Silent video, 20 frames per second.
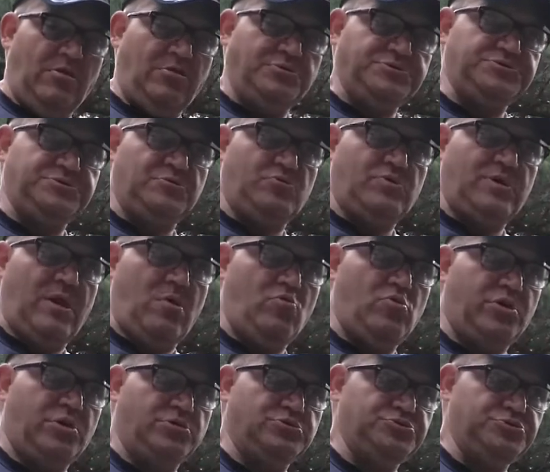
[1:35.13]
also what I
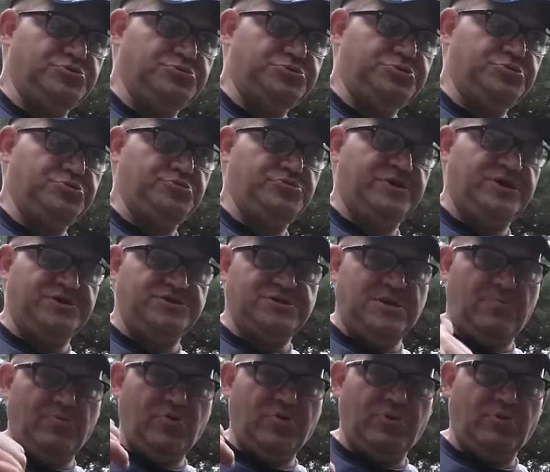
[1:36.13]
want to do too is
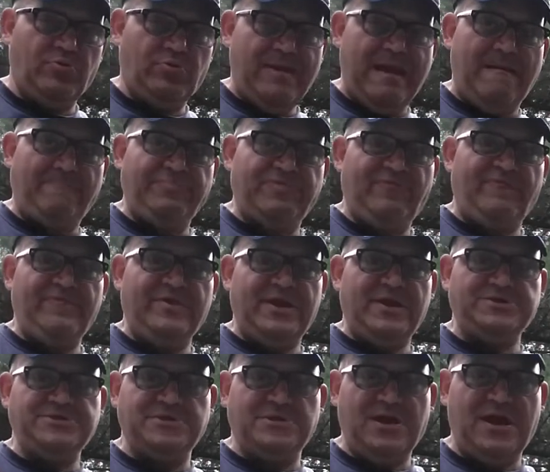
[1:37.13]
I'm going to wrap the
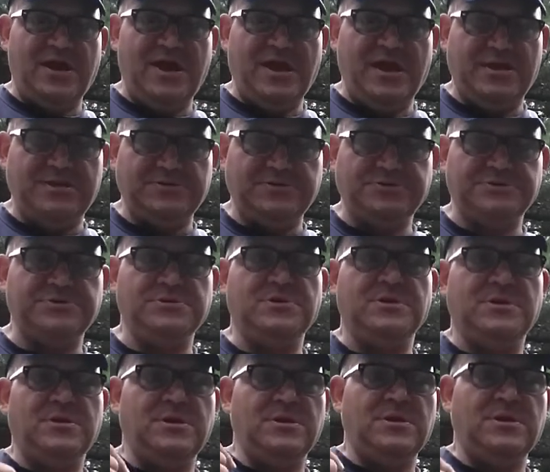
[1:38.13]
Vance and Hines
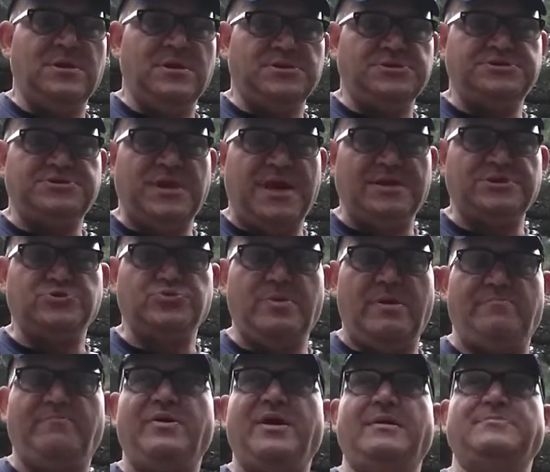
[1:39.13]
side
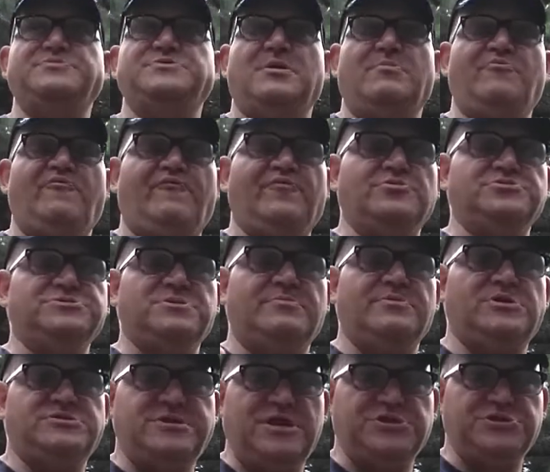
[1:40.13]
sweep pipes. First I'm
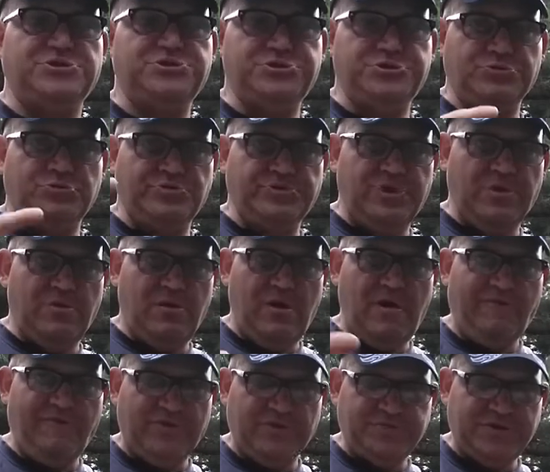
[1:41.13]
going to take the shielding
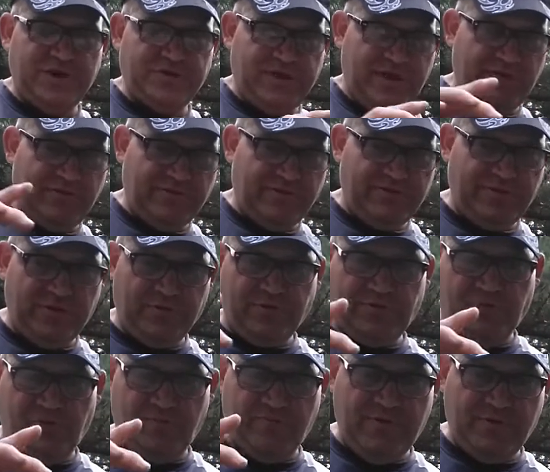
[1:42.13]
off. I'll take the, you know, the
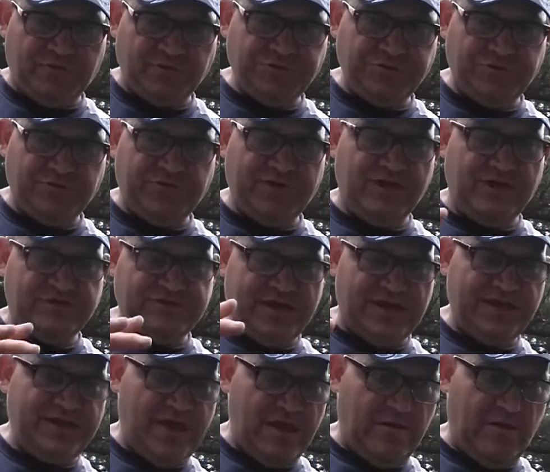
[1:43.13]
chrome metal shielding. I'll
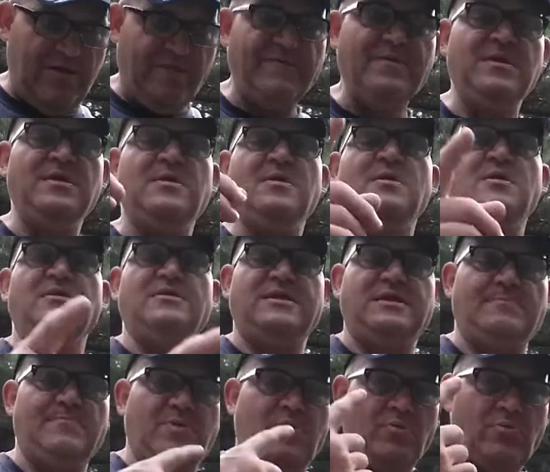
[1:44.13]
take that off.
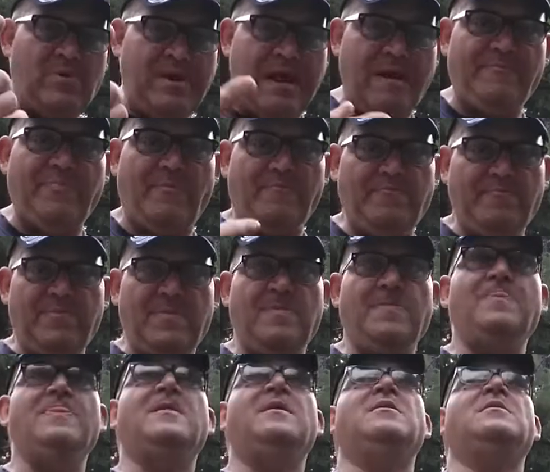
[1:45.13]
Then I'm going to wrap them.
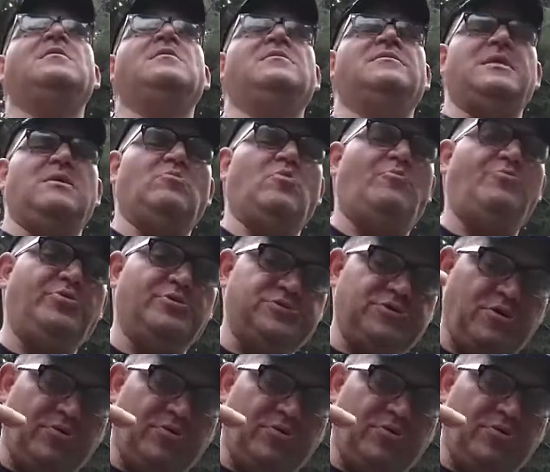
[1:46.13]
Then we'll put